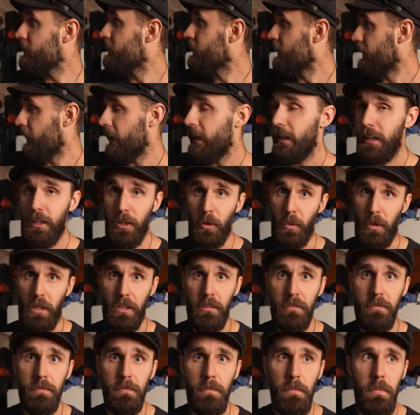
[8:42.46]
like
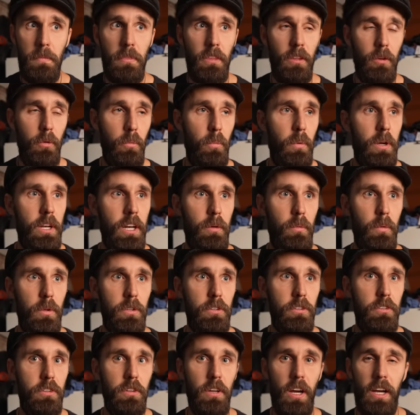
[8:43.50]
clothing when I
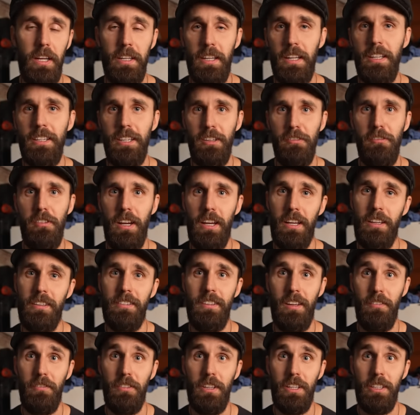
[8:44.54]
wanted to identify as
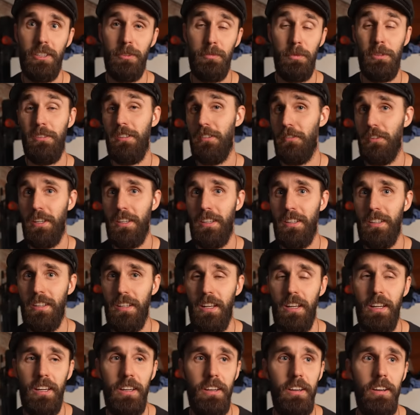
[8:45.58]
something specific,
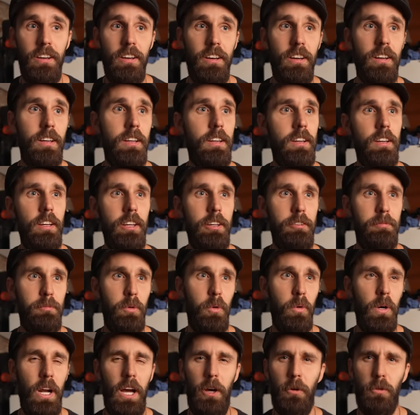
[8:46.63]
like a
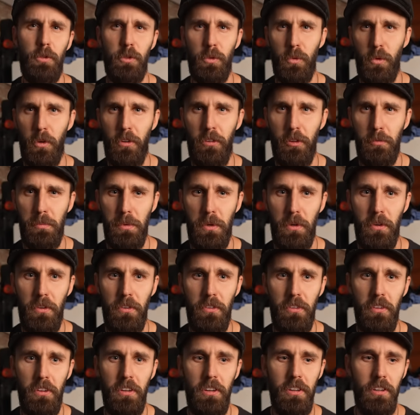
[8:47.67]
more outdoorsy
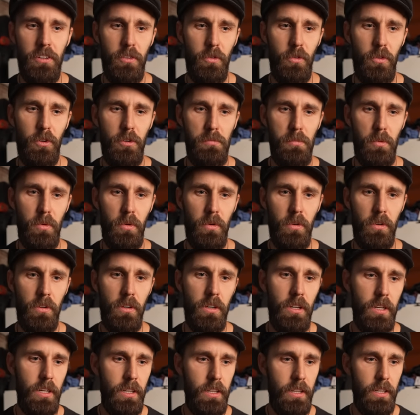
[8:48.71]
person or more
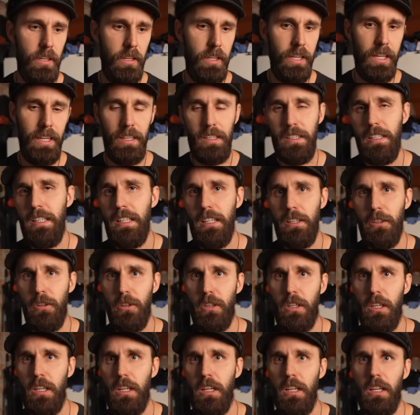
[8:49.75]
clean
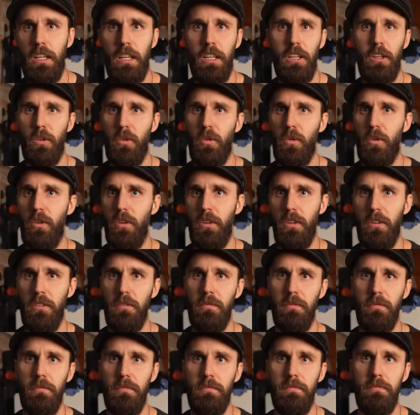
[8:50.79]
looking or
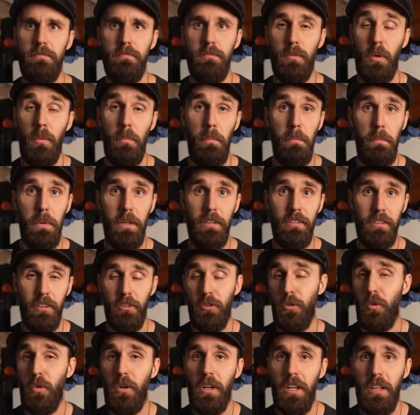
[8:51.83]
more
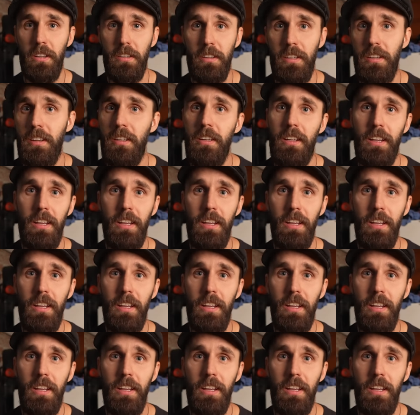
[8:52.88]
business oriented.